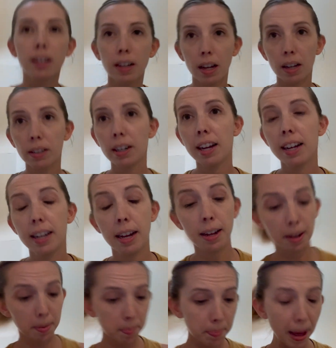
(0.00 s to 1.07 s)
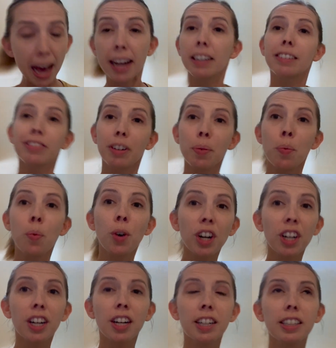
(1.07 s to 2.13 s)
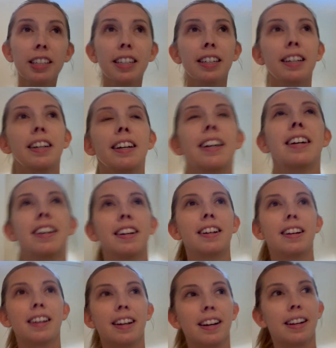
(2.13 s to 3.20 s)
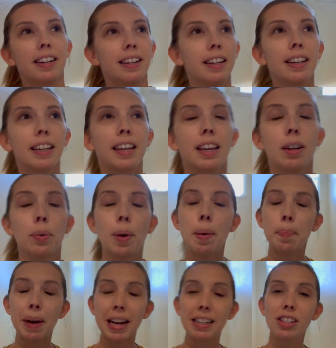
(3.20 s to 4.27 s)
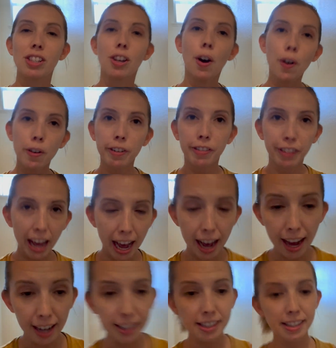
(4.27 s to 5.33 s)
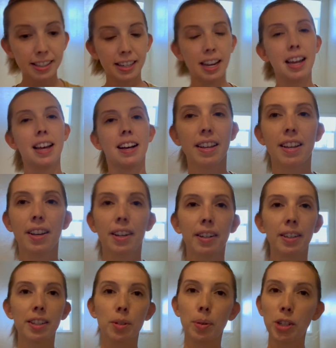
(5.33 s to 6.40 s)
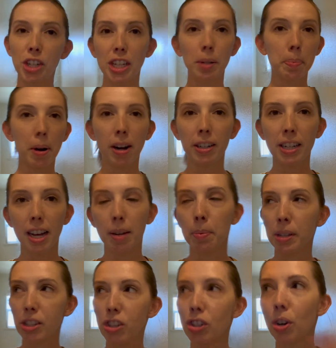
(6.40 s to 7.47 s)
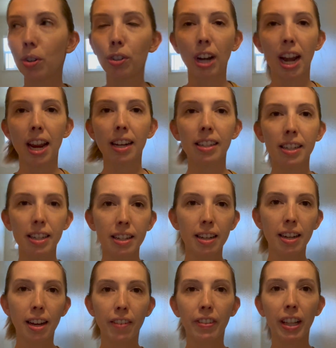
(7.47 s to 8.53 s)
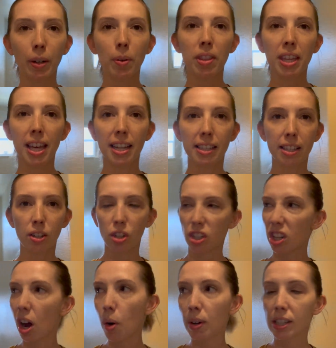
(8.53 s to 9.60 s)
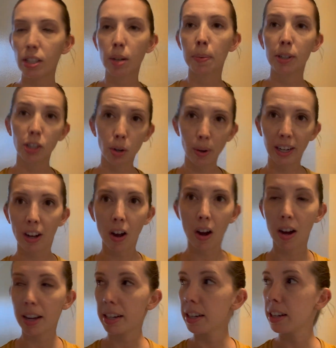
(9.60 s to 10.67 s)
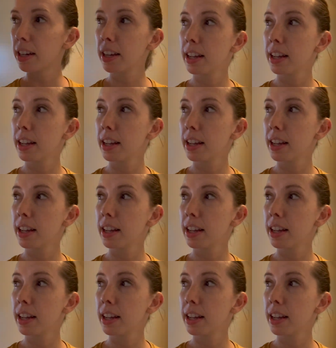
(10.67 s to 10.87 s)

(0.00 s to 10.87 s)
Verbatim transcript: All right, I am back from work. It went by so fast. Switching to part-time was so great. I feel like with kids, there's just always so much going on.